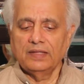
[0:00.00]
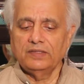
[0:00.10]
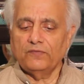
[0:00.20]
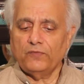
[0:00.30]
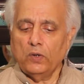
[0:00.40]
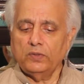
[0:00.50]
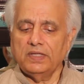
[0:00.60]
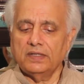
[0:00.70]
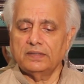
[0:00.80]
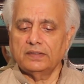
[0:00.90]
They found
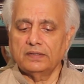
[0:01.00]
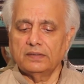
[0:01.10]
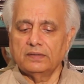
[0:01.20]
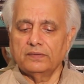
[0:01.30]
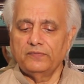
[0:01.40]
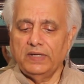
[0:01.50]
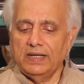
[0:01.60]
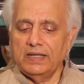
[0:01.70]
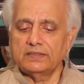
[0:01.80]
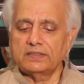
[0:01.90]
their
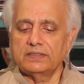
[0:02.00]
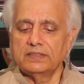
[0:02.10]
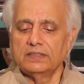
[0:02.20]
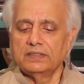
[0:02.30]
feelings,